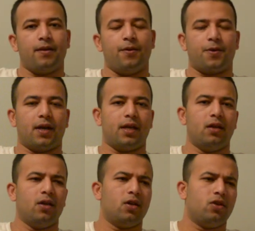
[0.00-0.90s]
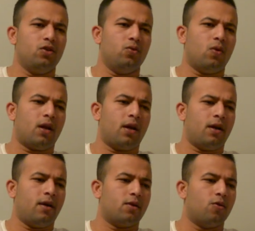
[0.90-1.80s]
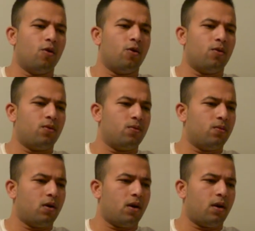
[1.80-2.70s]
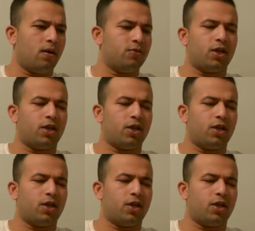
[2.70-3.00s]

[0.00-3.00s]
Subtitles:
Okay, you want to go